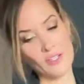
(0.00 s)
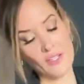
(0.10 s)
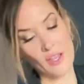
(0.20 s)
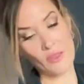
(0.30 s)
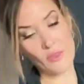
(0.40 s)

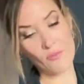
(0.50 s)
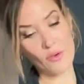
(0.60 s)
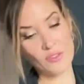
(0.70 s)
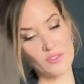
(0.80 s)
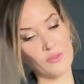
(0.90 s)
and the
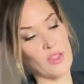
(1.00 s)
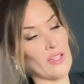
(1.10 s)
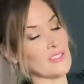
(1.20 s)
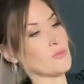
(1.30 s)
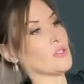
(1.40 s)
most
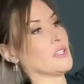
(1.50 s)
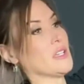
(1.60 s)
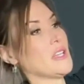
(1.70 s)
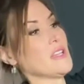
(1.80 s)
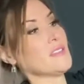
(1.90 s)
flexible and
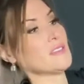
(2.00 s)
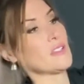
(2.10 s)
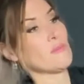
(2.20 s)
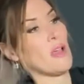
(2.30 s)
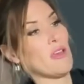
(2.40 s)
easy
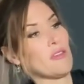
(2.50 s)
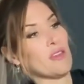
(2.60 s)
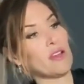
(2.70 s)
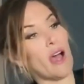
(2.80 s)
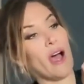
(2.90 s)

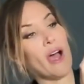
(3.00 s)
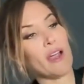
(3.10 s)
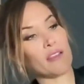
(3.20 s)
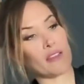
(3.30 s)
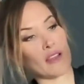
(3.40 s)
method,
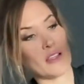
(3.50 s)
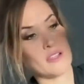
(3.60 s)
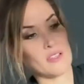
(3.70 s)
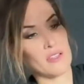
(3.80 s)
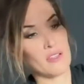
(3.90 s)
I
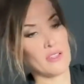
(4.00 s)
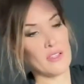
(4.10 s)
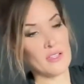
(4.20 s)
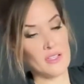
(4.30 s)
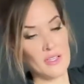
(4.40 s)
think,
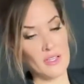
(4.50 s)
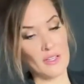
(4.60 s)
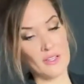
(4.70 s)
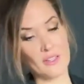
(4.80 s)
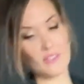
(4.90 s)

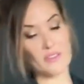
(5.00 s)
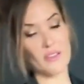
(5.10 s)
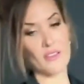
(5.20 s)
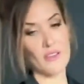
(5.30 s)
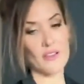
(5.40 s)
is
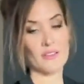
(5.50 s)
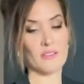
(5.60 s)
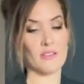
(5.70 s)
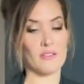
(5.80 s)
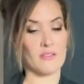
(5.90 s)

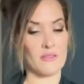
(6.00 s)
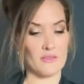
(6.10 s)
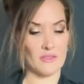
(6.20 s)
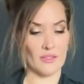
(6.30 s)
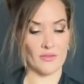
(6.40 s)
this
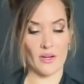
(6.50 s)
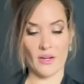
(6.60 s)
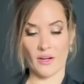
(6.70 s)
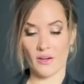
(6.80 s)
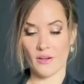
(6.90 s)
stuff right
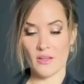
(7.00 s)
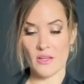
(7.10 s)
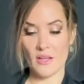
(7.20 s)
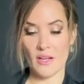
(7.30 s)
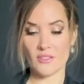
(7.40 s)
here.
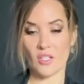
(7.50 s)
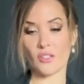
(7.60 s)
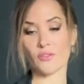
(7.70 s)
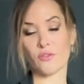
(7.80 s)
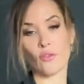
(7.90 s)
It's called
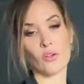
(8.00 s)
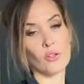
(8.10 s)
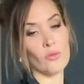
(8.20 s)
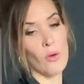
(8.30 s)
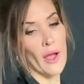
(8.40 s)

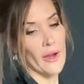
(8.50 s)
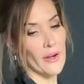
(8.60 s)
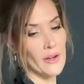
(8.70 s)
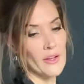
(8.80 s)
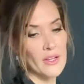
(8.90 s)
floral
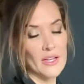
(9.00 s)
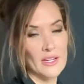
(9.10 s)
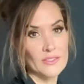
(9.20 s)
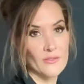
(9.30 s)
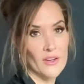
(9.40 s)
wire. It's
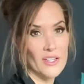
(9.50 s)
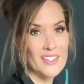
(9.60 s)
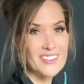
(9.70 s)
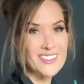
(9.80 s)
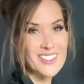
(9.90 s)
a very
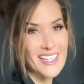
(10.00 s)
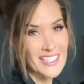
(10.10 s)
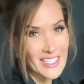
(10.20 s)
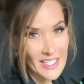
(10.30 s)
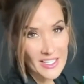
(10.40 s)

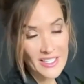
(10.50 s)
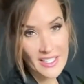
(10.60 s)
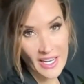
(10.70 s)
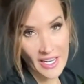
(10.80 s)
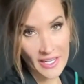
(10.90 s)
skinny
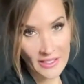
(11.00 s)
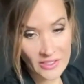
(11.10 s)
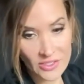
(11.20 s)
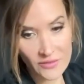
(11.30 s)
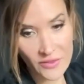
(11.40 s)

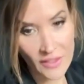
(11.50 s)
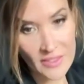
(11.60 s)
gauge, very